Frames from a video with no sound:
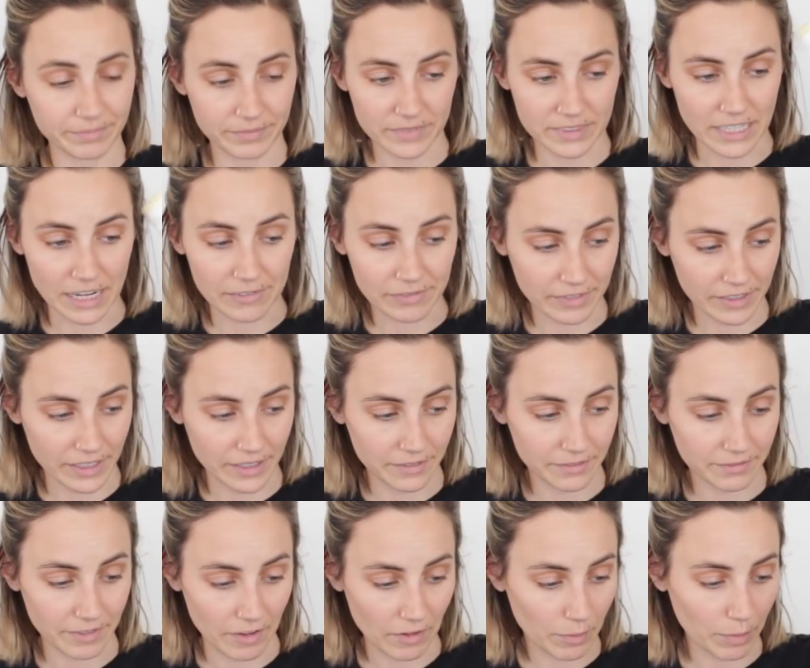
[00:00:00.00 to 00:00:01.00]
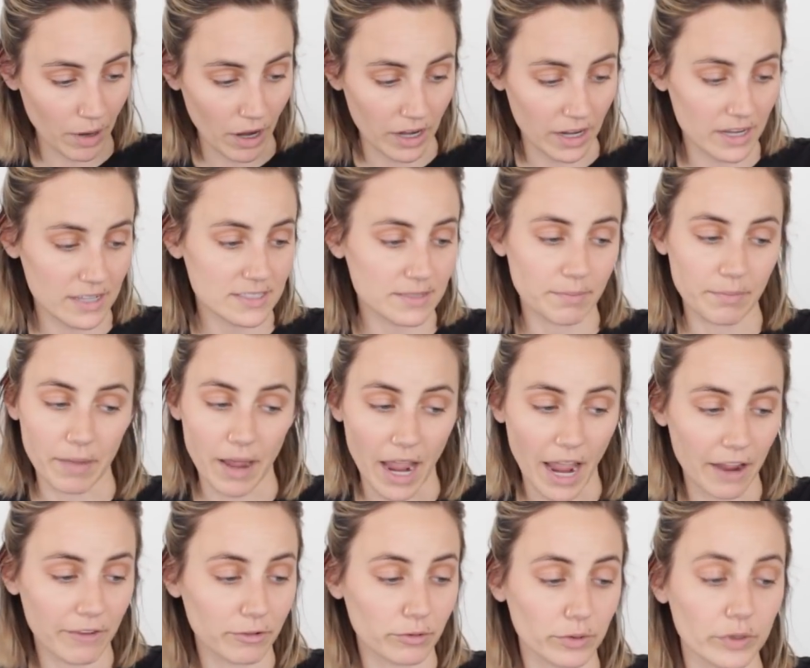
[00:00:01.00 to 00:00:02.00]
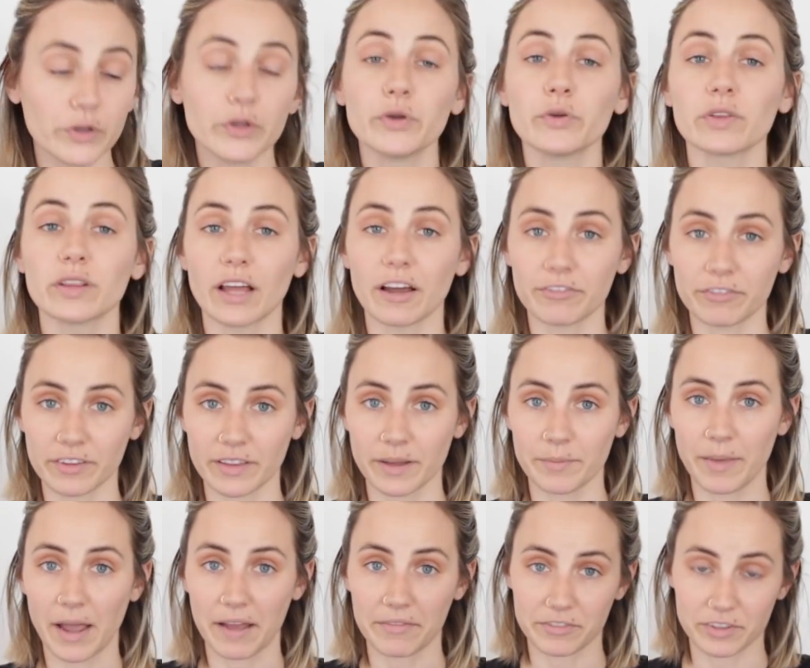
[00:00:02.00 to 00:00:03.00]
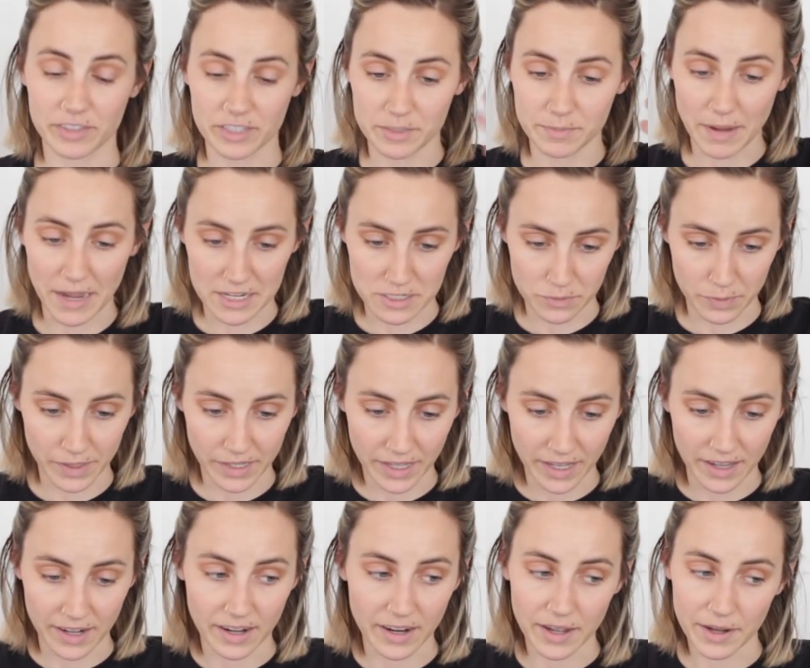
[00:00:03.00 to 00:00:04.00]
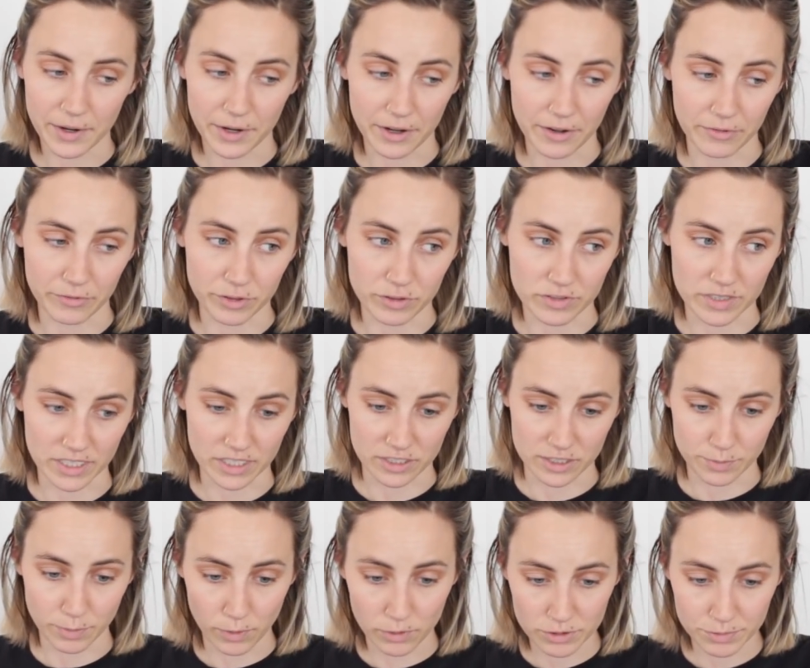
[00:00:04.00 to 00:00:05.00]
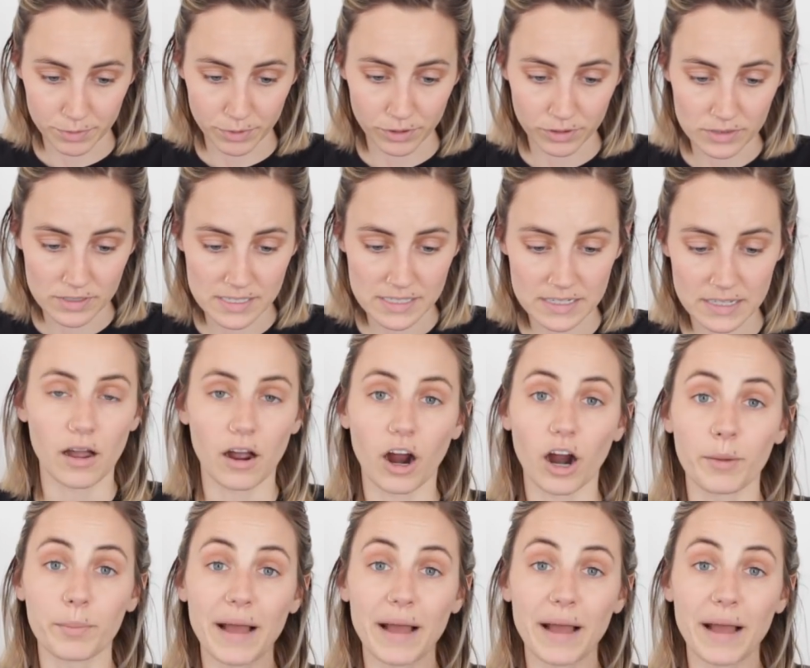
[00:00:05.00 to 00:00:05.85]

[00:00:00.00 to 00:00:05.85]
Definitely favorite products. I have a renewed love for them after this past weekend of using disposables. Our